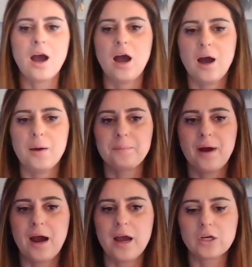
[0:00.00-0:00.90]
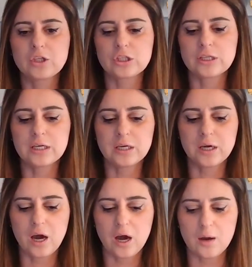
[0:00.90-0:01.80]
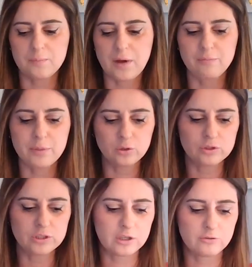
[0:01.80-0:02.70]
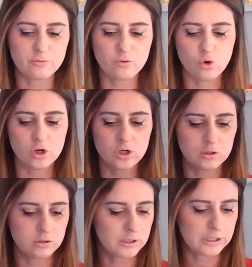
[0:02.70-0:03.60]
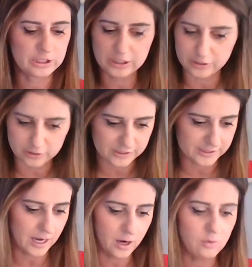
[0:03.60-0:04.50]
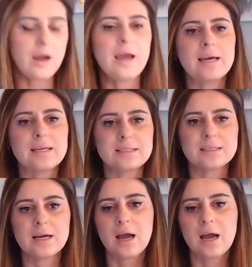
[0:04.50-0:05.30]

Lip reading: I actually have been using it for years now, and